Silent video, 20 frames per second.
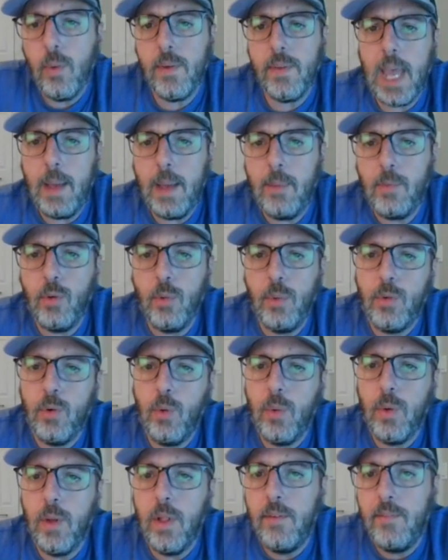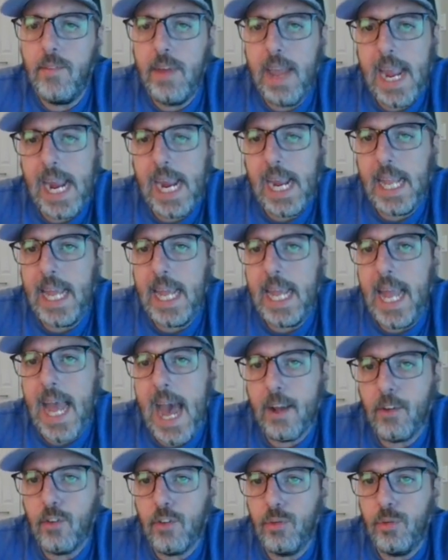came to a total of 80
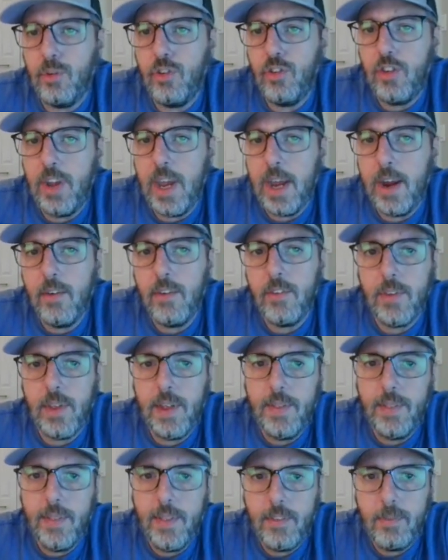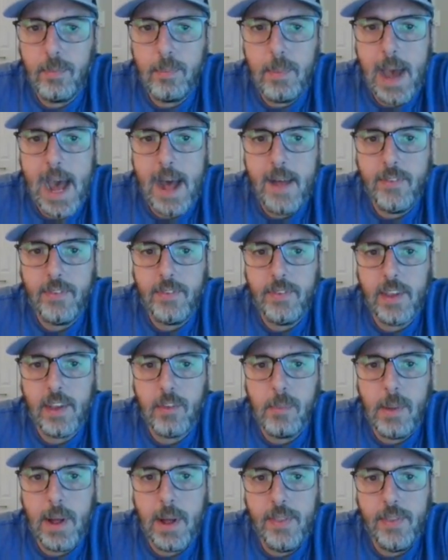extra shares in this past
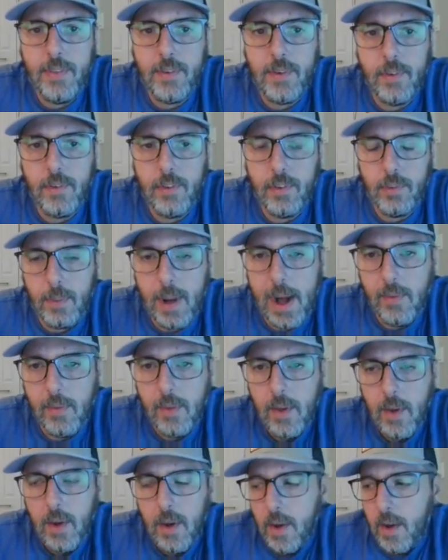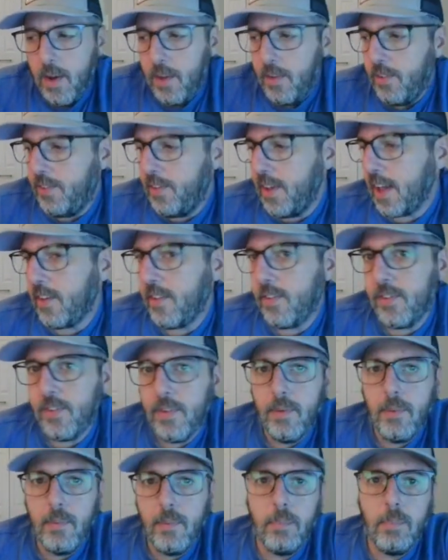6 months here as well.
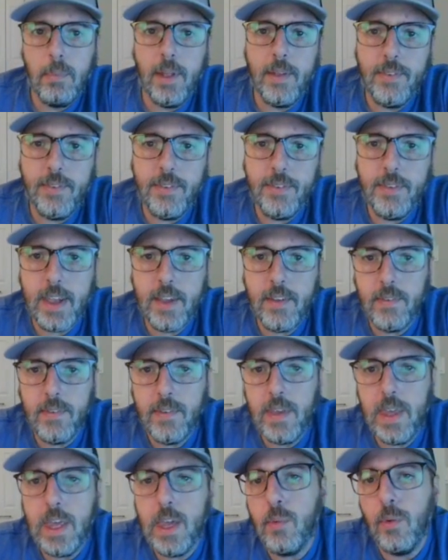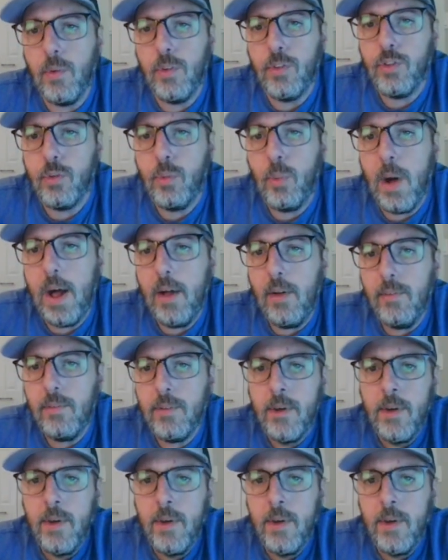6 plus 6 equals 12.